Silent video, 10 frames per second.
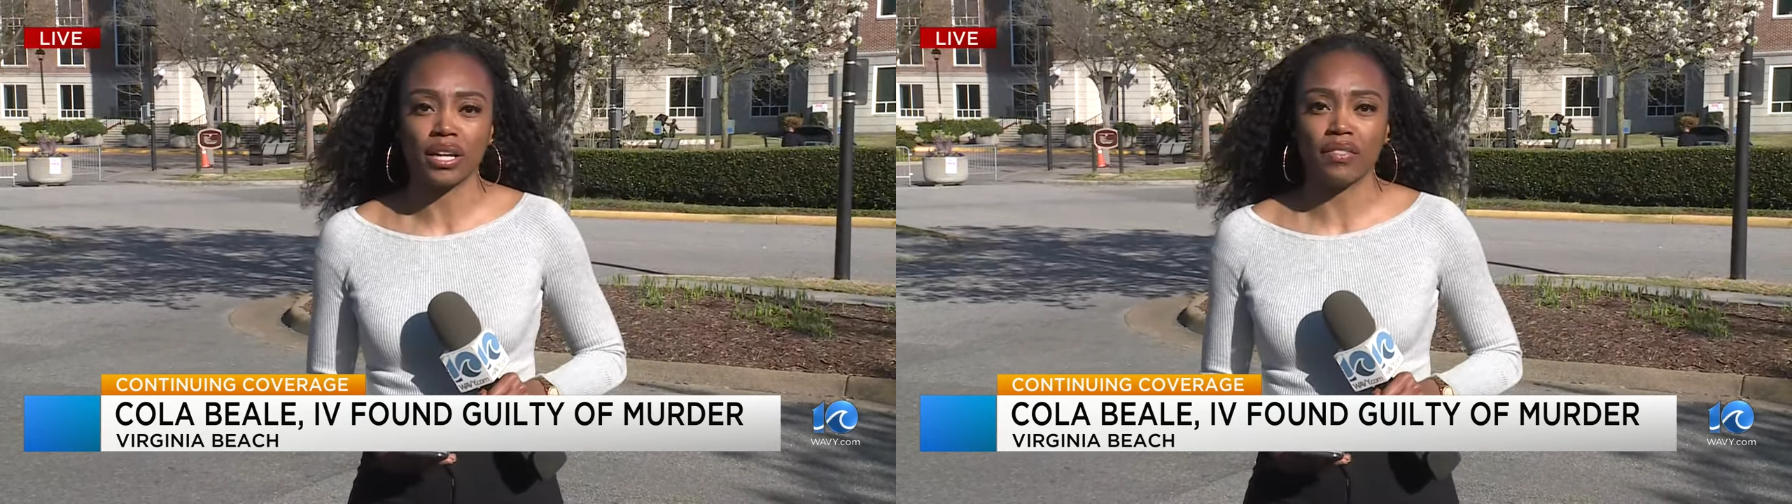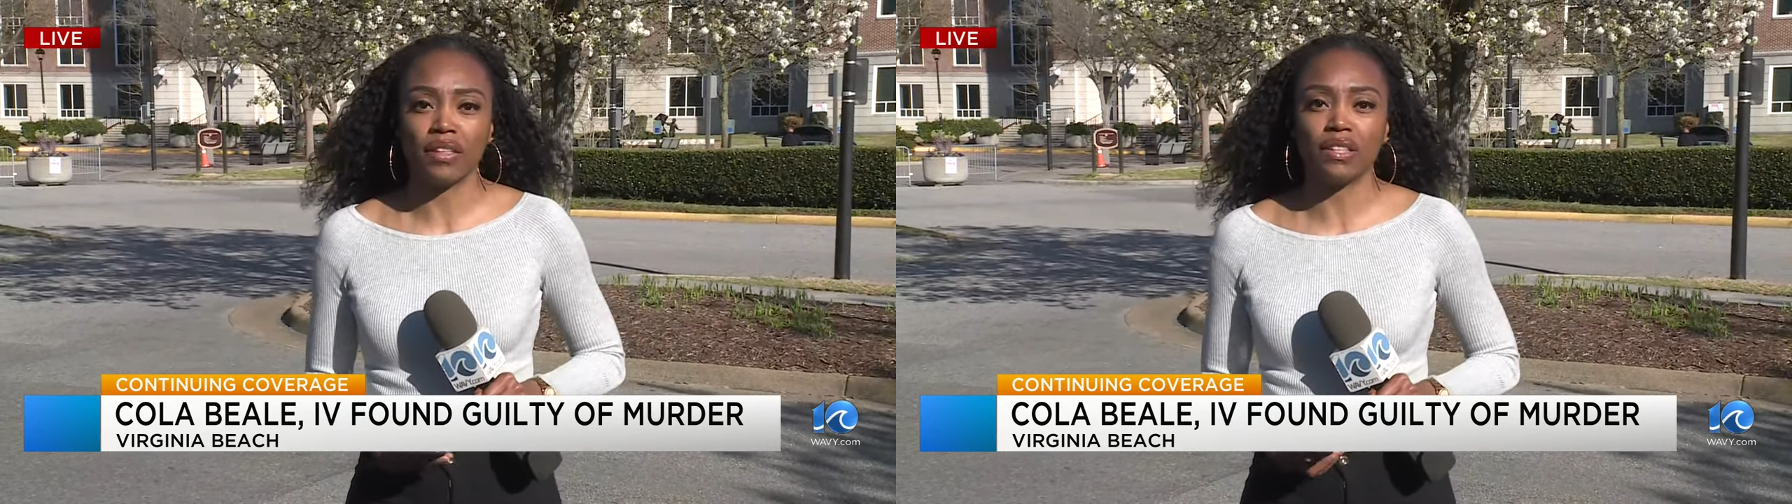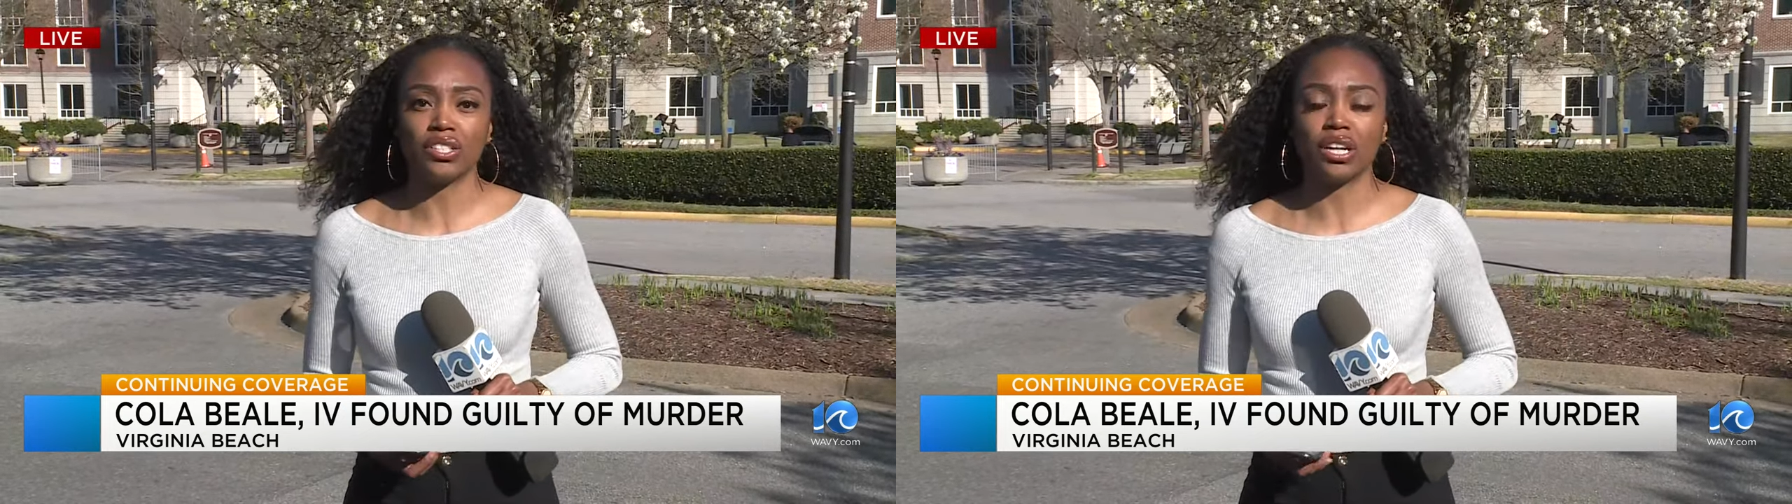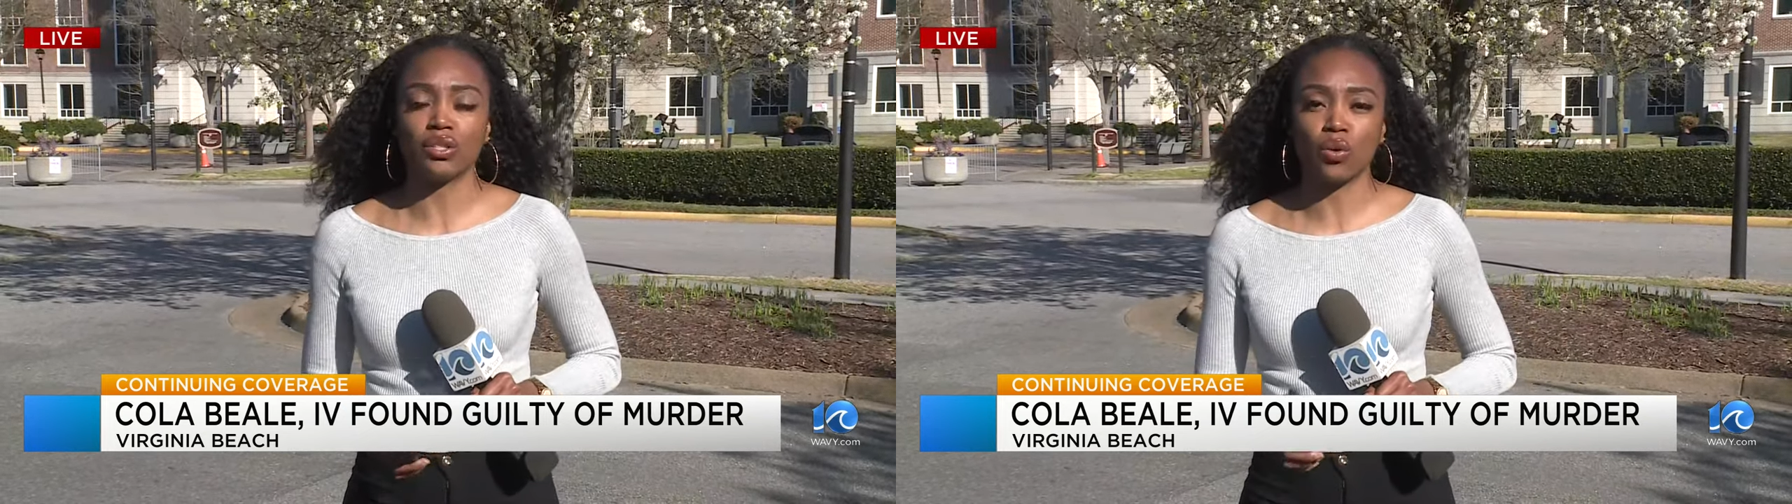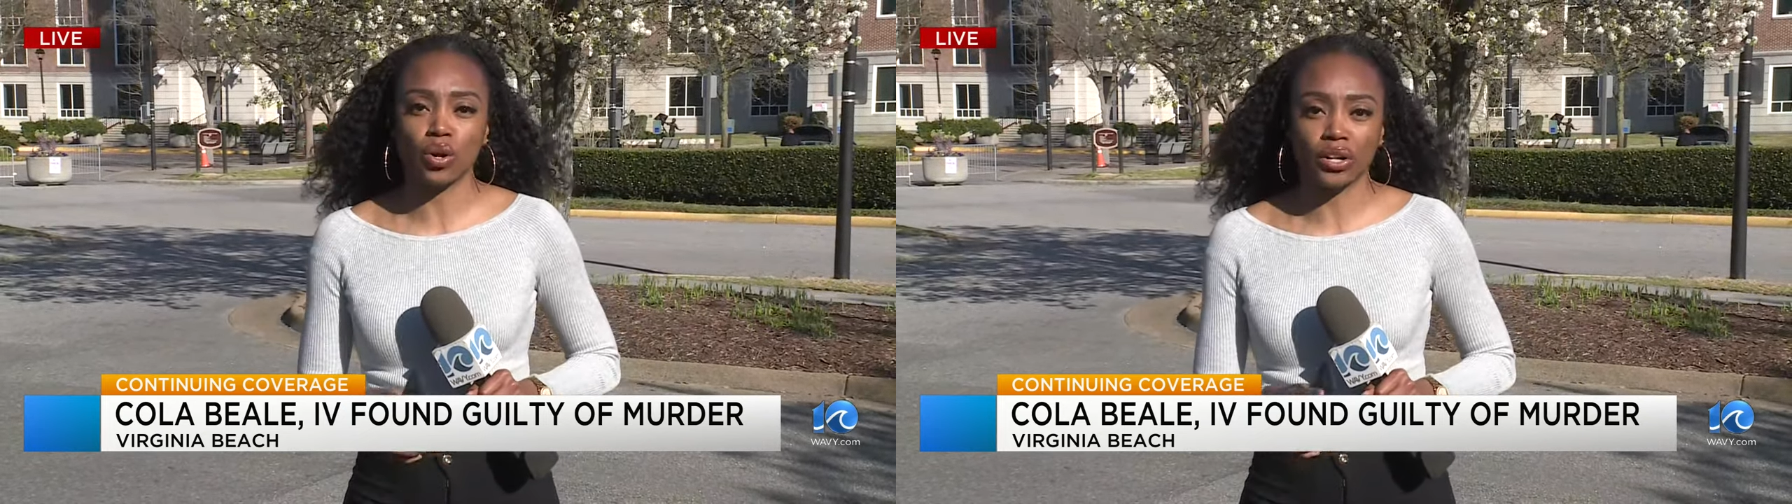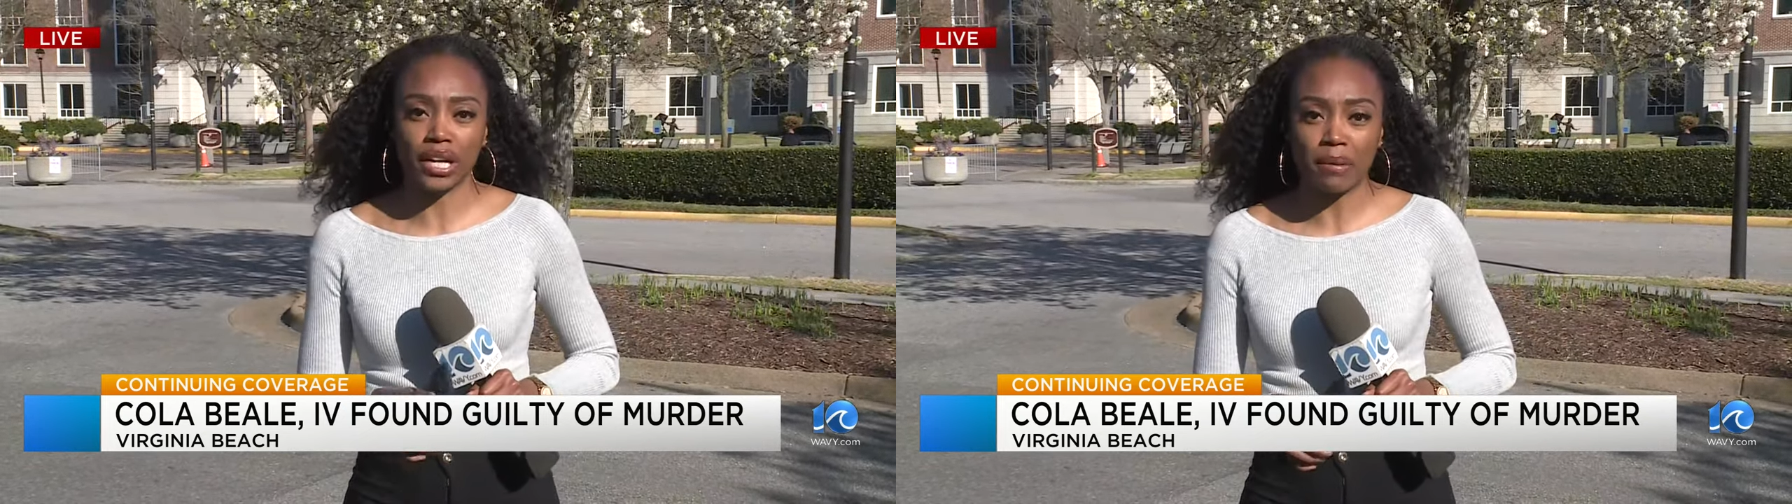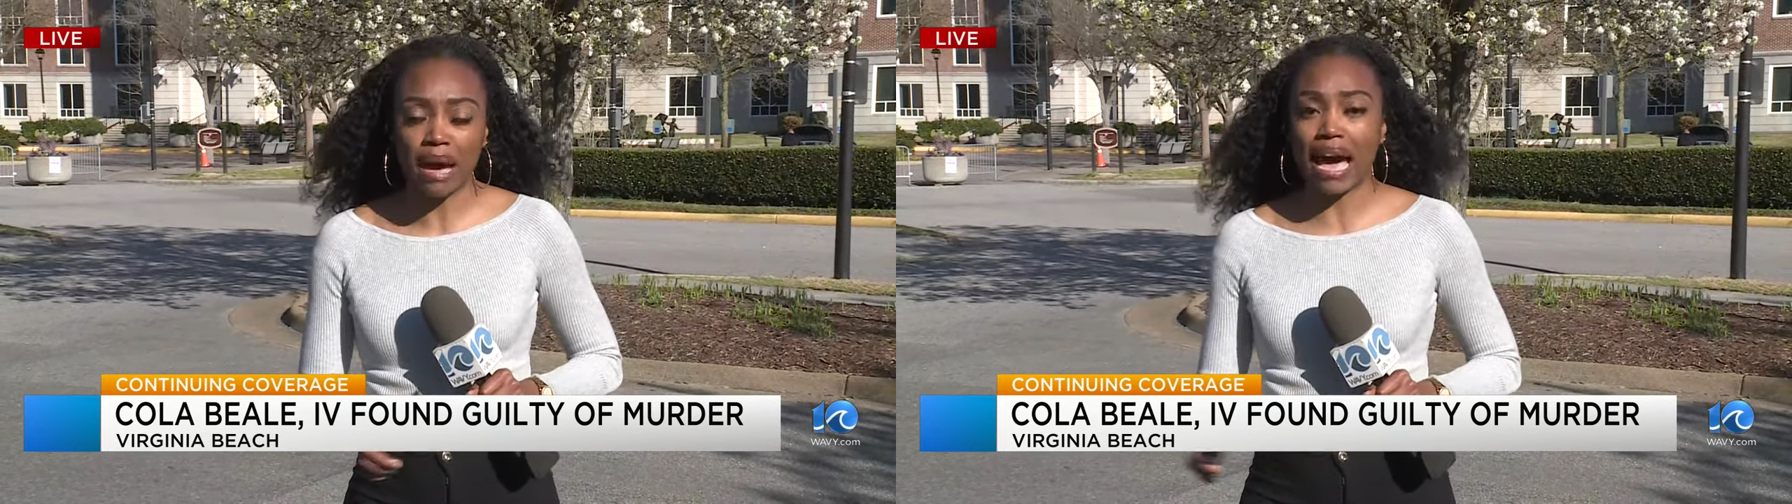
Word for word: Then the judge ordered him